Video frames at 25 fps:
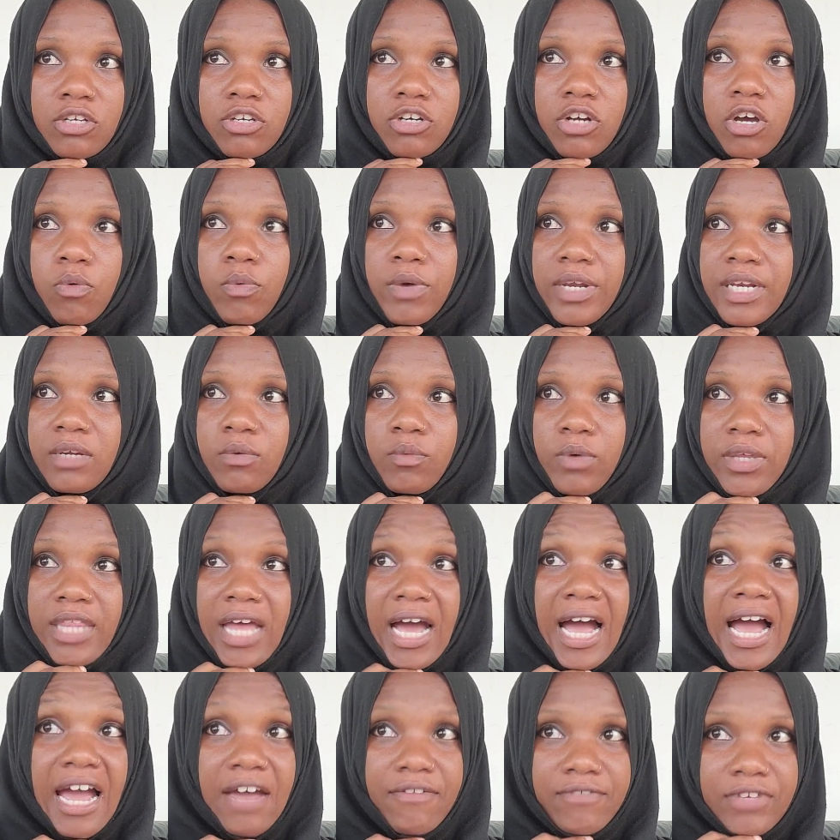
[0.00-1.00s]
you know, when when
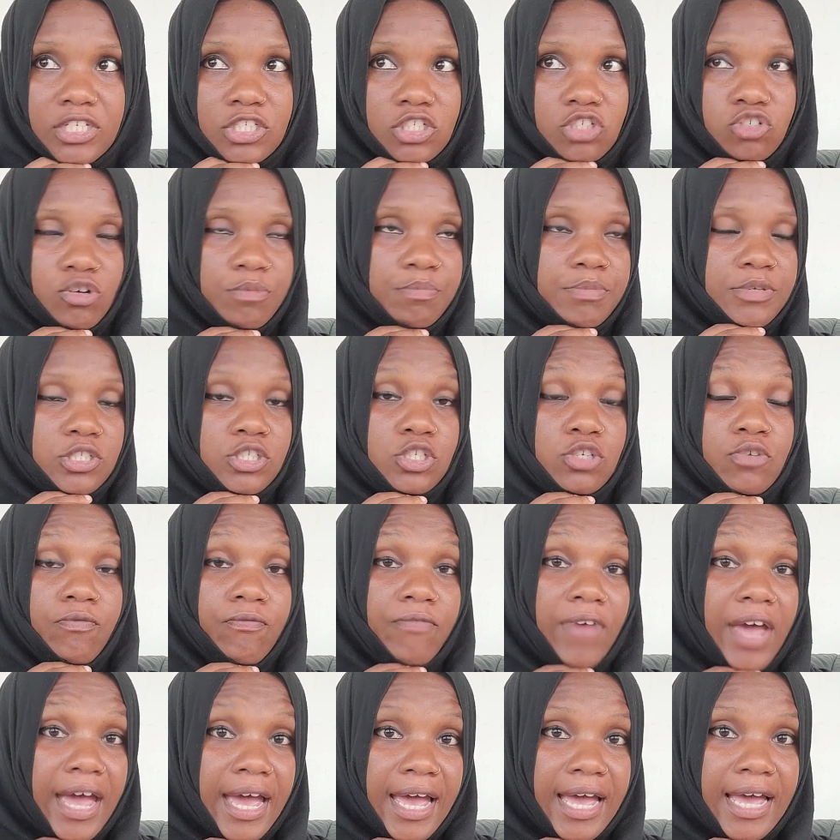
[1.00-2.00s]
the IV is dripping too
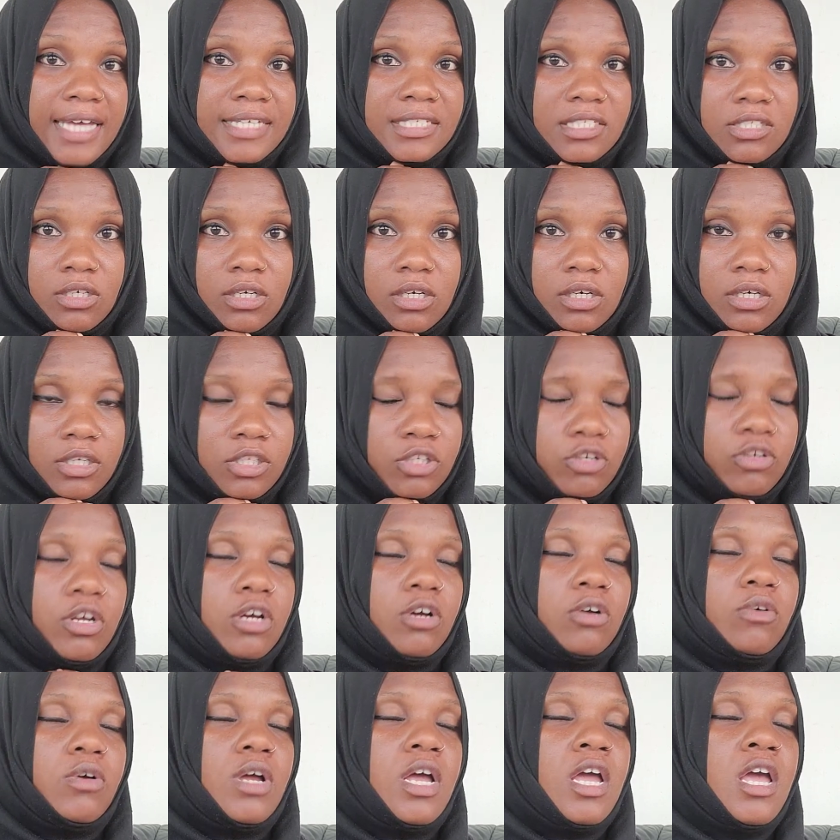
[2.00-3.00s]
fast, or you
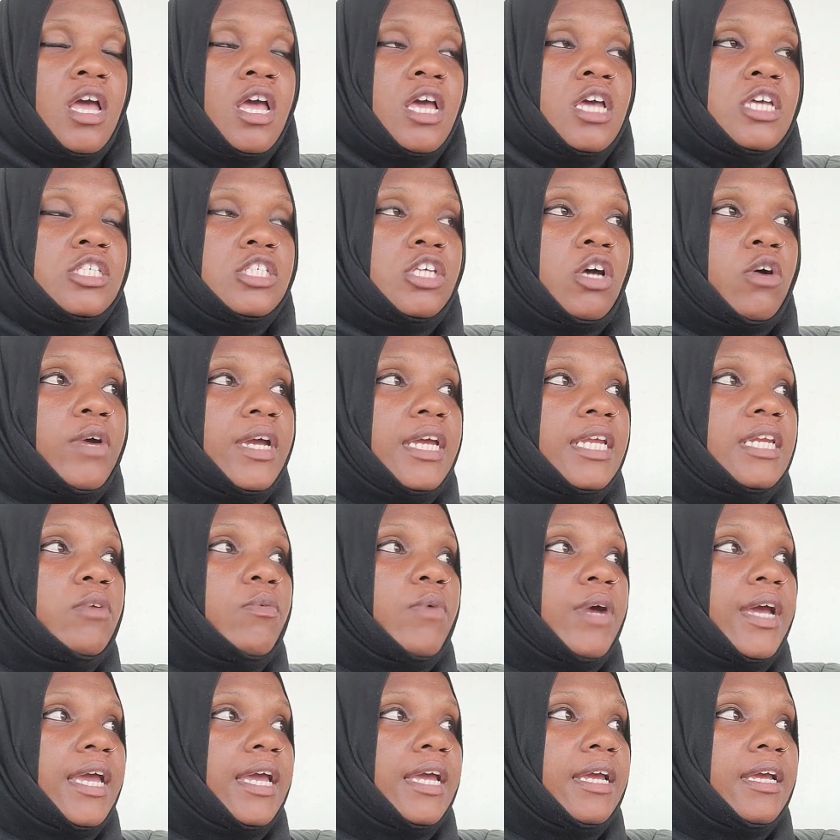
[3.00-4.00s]
know. So
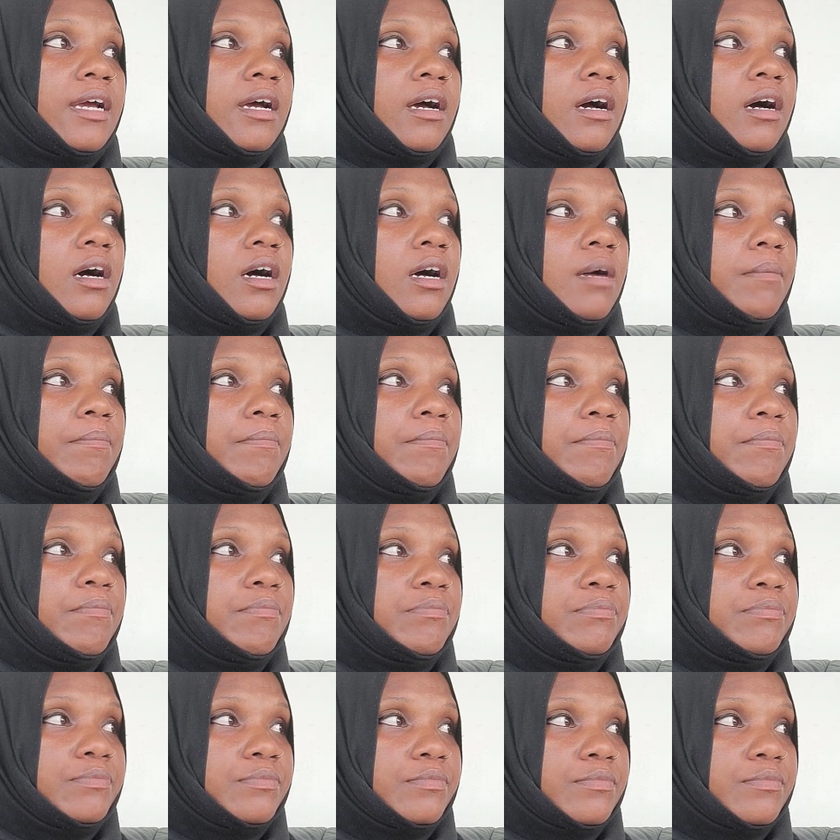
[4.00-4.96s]
anyway, um,